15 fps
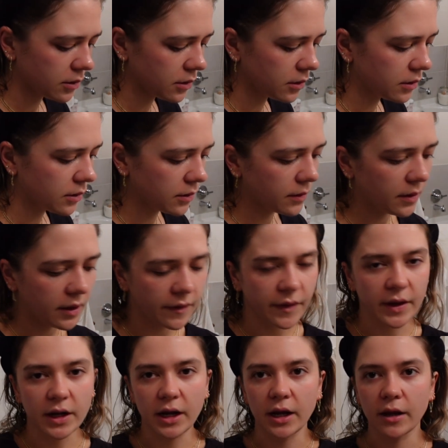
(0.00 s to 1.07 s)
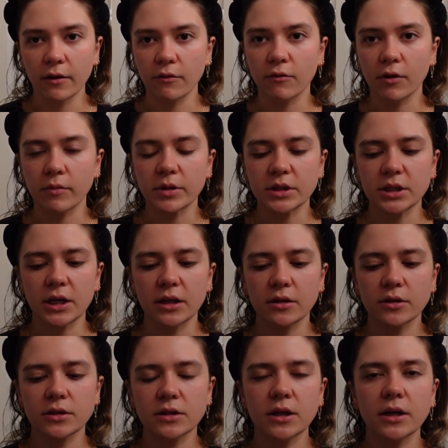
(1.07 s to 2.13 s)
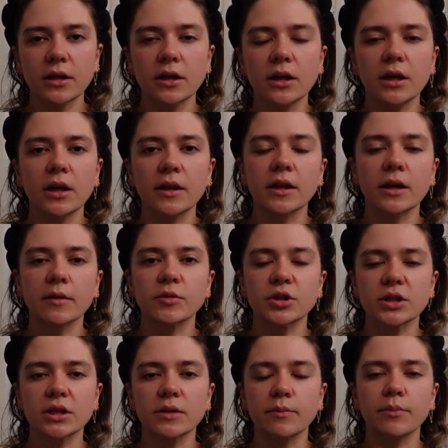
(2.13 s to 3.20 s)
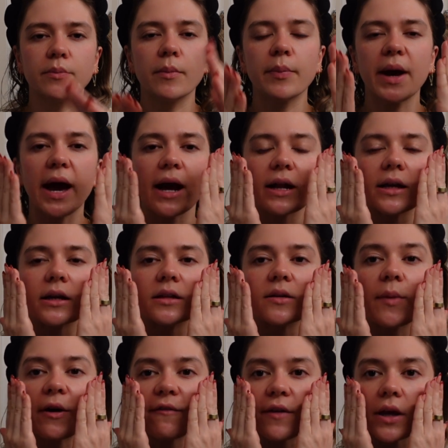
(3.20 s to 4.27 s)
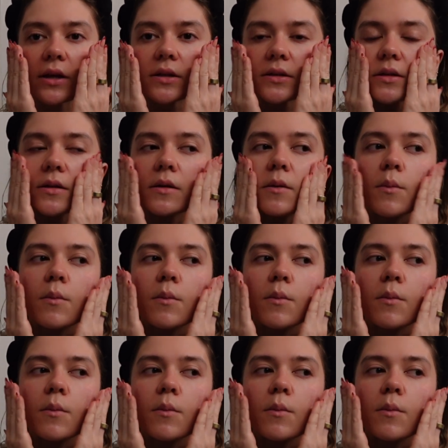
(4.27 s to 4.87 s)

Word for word: And then I rub it together slightly, and then I'm just gonna pat it into my face.